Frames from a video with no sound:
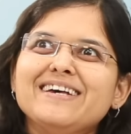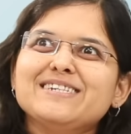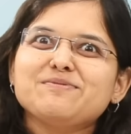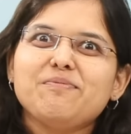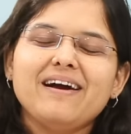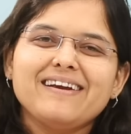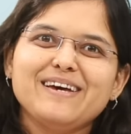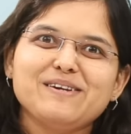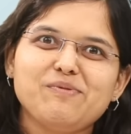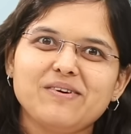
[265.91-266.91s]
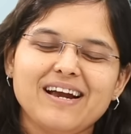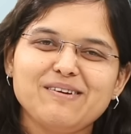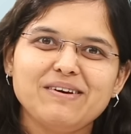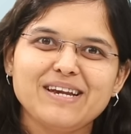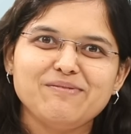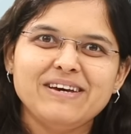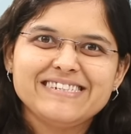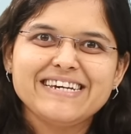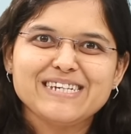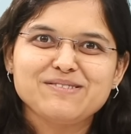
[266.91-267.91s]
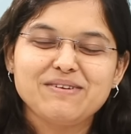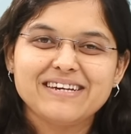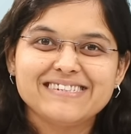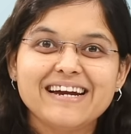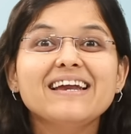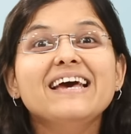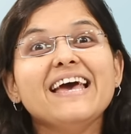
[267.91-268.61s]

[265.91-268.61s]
spa at the airport, that will be an amazing experience, right?